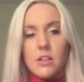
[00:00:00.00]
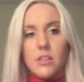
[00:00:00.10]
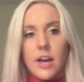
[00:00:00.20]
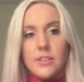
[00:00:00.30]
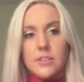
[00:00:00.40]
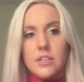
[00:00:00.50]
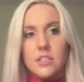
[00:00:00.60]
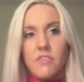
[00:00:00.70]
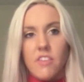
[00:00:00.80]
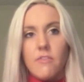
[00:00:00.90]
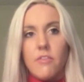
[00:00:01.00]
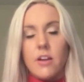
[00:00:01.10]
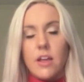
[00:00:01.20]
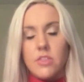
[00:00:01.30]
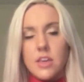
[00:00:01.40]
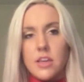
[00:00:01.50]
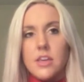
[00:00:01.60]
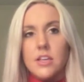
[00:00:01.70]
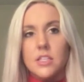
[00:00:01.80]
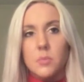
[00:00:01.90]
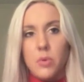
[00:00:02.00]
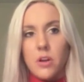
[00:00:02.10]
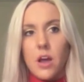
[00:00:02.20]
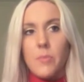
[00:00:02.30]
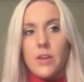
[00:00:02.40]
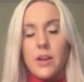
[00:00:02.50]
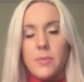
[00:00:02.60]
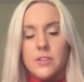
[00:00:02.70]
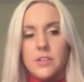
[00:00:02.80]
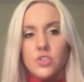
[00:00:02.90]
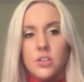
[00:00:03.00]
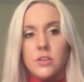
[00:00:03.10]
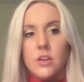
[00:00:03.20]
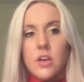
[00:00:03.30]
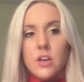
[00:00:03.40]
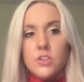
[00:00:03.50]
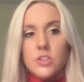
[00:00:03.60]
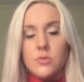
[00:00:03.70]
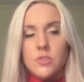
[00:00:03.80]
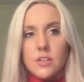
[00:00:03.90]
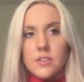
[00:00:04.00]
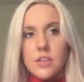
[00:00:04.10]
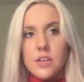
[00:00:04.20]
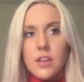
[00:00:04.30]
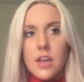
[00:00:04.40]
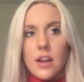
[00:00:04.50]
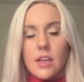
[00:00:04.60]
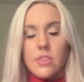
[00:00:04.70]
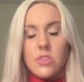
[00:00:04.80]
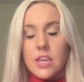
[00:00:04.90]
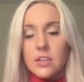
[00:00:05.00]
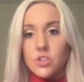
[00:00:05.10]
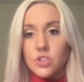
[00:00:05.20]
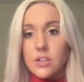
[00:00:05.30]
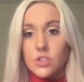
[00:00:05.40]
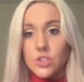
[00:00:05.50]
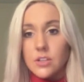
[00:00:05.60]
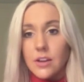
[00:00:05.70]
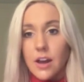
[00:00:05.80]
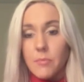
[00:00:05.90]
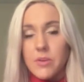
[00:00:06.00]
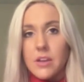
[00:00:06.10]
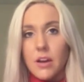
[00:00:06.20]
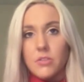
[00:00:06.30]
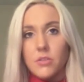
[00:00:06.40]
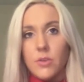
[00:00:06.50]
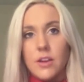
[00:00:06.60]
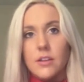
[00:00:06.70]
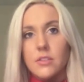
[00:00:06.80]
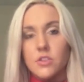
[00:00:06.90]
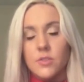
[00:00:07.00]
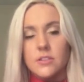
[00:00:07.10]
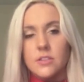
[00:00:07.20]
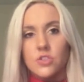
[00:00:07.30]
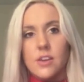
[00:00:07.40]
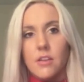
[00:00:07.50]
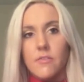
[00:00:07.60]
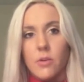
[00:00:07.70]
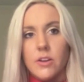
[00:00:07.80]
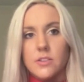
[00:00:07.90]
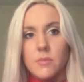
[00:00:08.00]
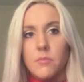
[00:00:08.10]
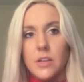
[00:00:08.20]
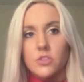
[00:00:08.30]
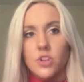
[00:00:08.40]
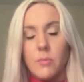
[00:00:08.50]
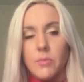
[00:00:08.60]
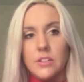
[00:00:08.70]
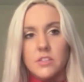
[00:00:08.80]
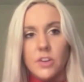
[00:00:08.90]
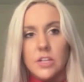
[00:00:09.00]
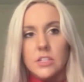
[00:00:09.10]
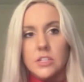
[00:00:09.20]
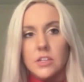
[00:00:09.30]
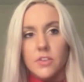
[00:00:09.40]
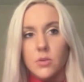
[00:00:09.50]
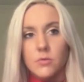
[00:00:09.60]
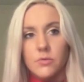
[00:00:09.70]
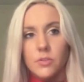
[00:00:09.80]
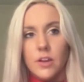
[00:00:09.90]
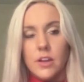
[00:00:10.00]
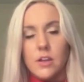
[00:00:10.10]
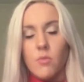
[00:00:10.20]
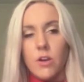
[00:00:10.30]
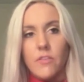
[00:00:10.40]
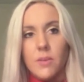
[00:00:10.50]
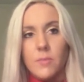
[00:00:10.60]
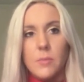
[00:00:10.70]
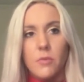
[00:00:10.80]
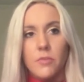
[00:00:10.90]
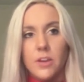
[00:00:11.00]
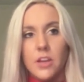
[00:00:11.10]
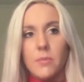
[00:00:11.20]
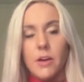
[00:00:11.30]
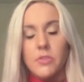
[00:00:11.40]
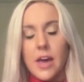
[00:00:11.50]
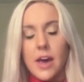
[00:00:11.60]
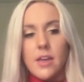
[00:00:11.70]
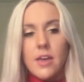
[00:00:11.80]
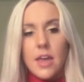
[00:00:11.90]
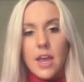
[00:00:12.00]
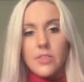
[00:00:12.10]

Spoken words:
Everything I think aligns in his favor, and I think he is put up in a position to succeed. And I think it should not be underrated, the transition to the NFL. It is a big jump, and it's very difficult for anyone. I feel like people forget about that.